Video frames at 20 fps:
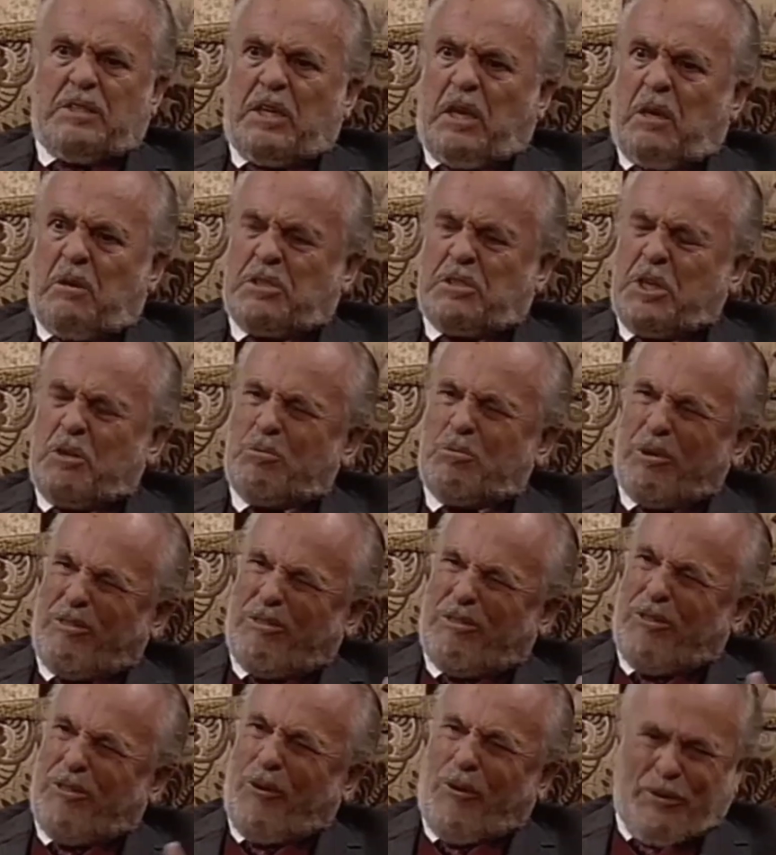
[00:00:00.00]
amazing.
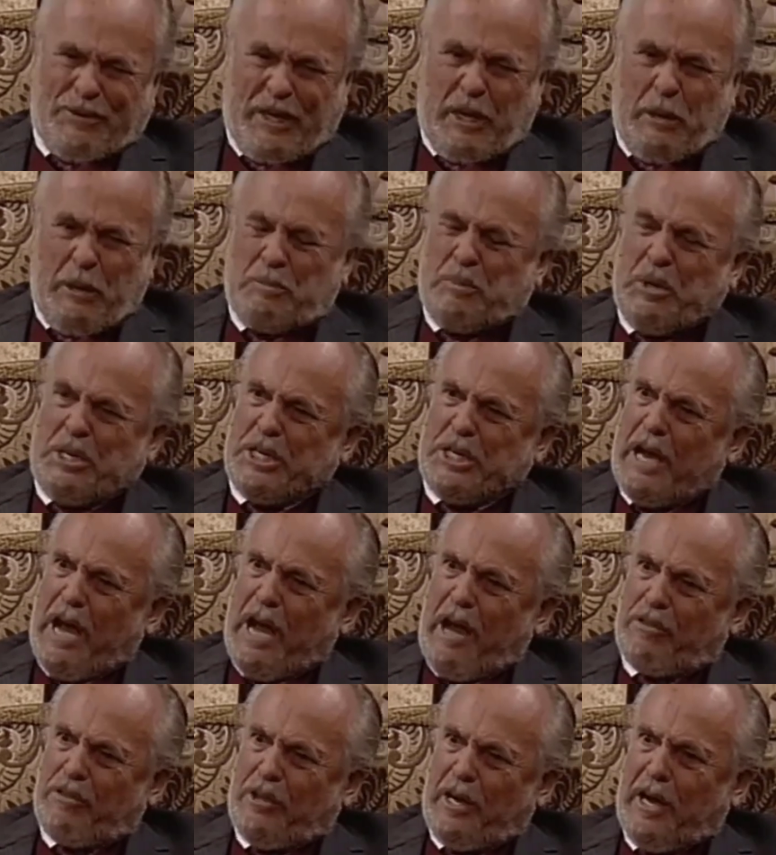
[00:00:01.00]
You see, you would have thought that
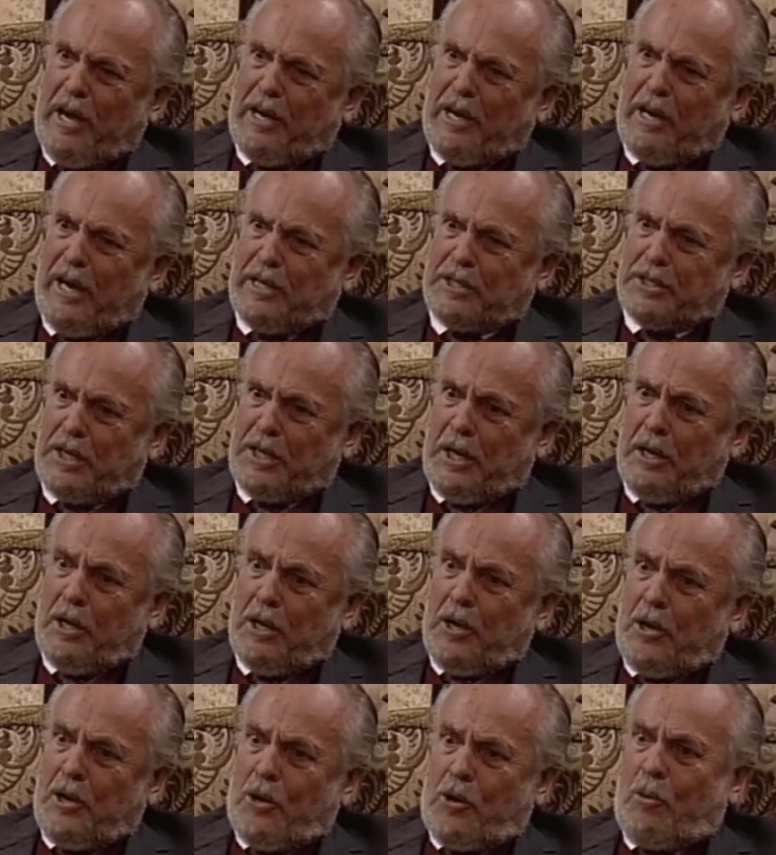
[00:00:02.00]
a pretty young thing like
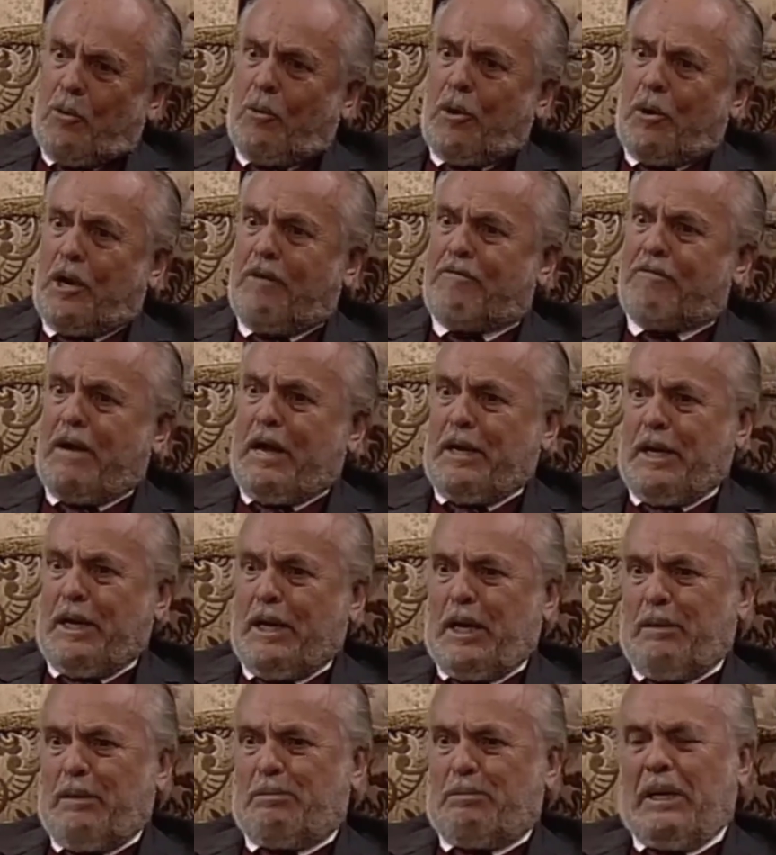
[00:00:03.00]
Elsie
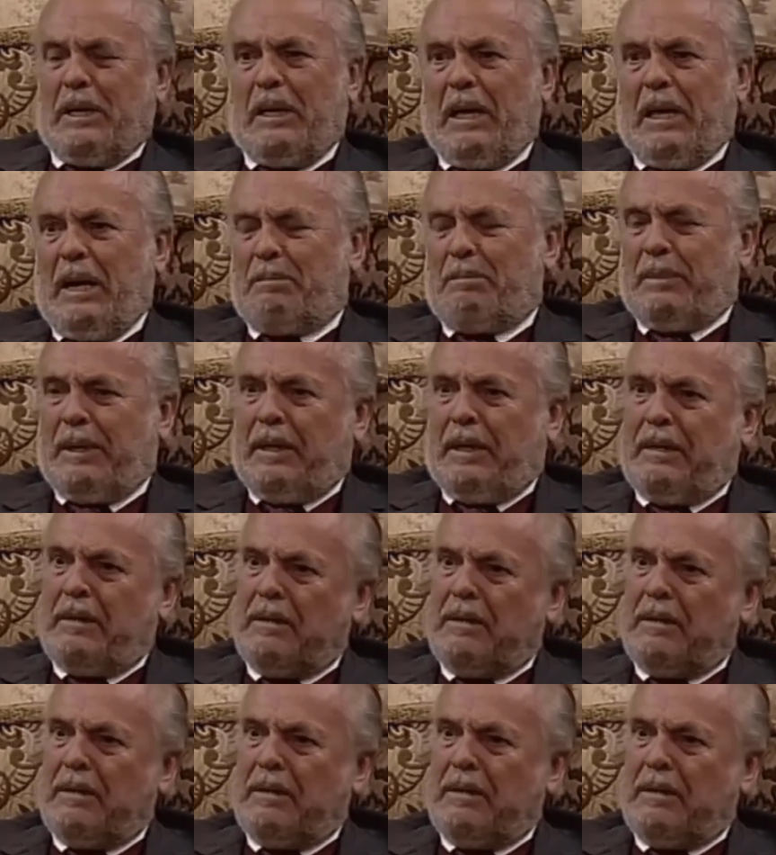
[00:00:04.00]
would have ended up a